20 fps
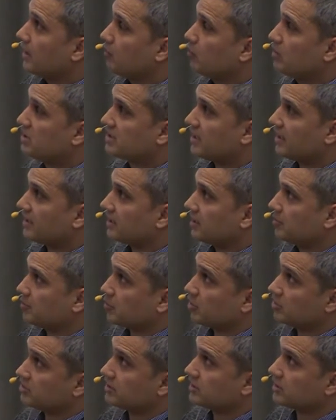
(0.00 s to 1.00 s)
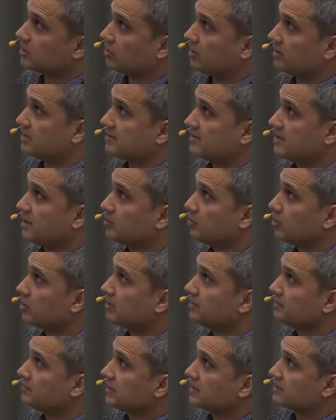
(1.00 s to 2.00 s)
We started a project called
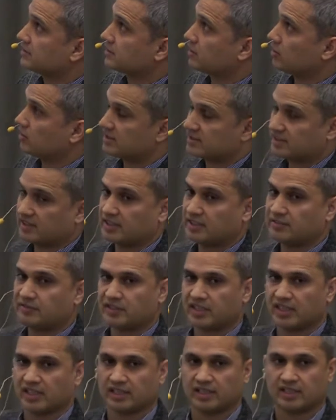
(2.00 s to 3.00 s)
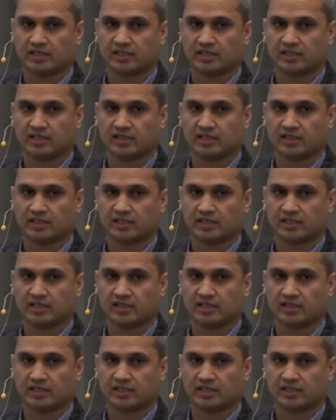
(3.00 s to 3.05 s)
CBOT. It's called Certificate